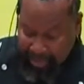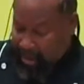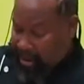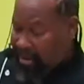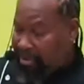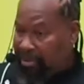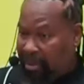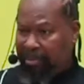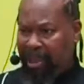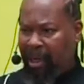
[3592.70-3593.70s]
that you're living
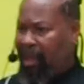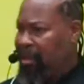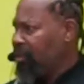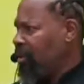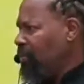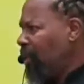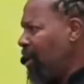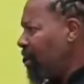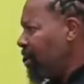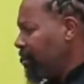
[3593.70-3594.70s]
with will be like, a saw
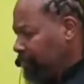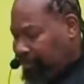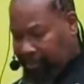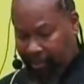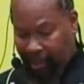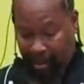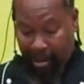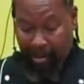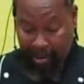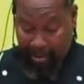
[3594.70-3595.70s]
what?
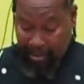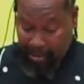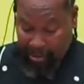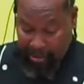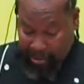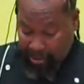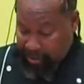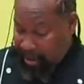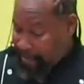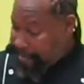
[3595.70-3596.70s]
Yeah, sauteuse, sautoir.